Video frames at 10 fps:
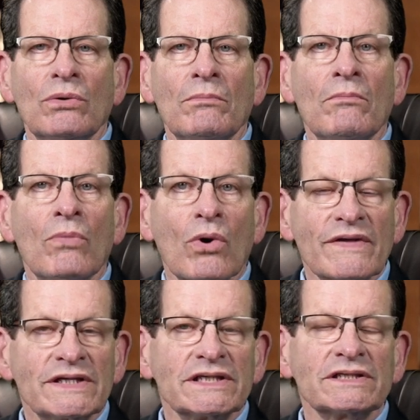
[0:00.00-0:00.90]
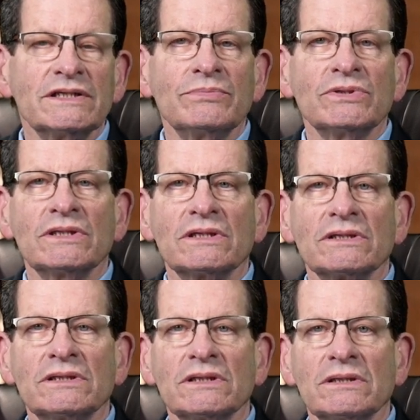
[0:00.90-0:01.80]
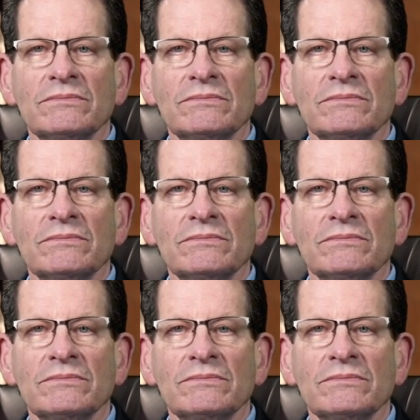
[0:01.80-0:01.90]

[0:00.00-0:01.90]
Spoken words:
More than 60% of the time.